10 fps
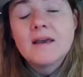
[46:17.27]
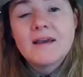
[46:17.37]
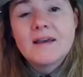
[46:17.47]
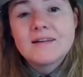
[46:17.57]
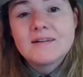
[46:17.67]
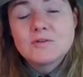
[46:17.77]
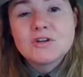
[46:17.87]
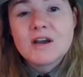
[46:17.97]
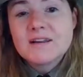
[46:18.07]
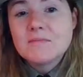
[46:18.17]
And we're
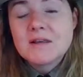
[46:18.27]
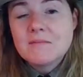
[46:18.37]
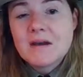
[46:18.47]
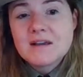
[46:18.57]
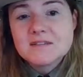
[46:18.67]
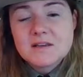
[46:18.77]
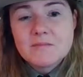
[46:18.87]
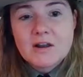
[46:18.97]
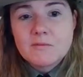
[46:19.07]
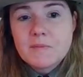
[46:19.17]
trying to minimize the
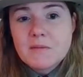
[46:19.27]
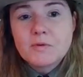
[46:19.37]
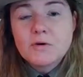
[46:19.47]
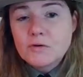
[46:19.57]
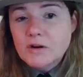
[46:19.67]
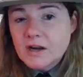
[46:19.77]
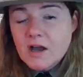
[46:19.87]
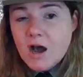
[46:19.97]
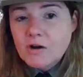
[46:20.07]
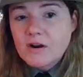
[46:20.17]
amount of people who are going to
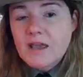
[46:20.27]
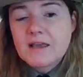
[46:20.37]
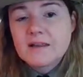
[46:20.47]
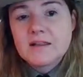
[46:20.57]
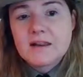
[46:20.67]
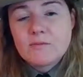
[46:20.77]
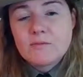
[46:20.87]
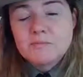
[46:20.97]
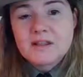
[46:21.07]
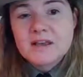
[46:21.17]
congregate in any
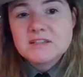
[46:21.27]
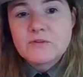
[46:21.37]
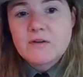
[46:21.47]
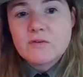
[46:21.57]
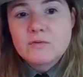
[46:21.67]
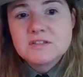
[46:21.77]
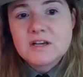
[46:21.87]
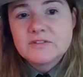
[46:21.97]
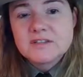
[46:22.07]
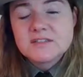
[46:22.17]
one place for everyone's
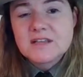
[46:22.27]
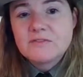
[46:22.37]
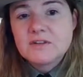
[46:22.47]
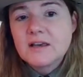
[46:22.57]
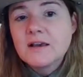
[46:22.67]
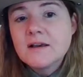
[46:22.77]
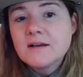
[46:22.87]
health and safety.